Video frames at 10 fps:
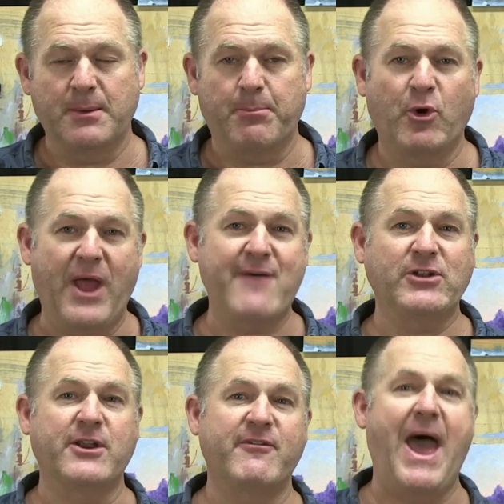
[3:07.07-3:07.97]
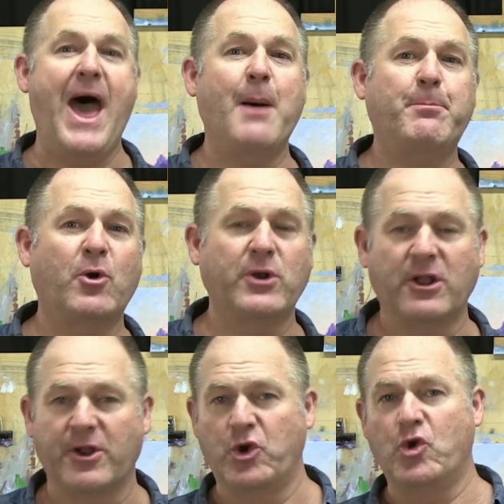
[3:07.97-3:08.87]
and put have a lot of output, a
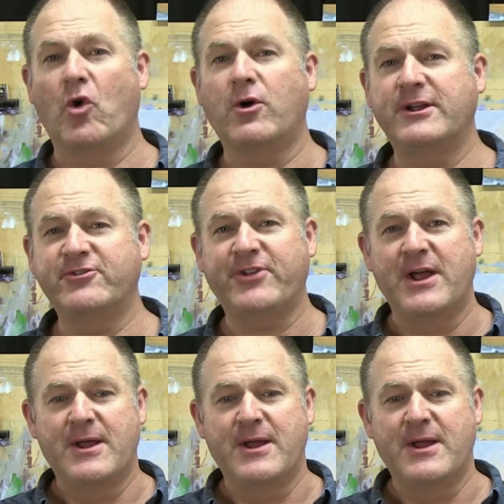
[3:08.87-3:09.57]
lot of noise,